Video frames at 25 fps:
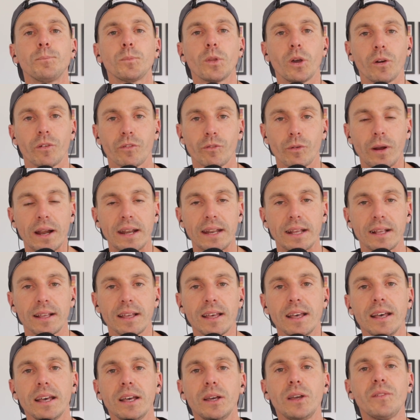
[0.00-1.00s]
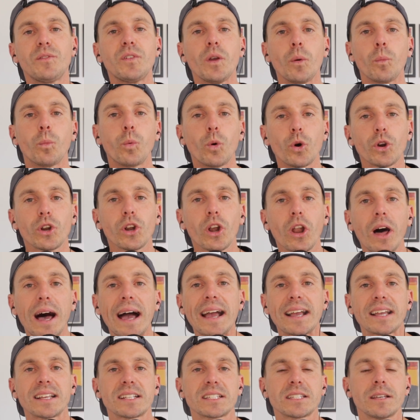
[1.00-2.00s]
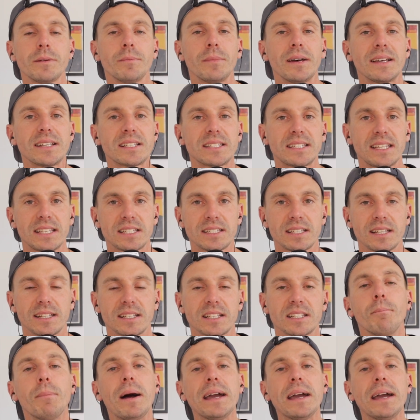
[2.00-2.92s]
of running. If you would like some assistance,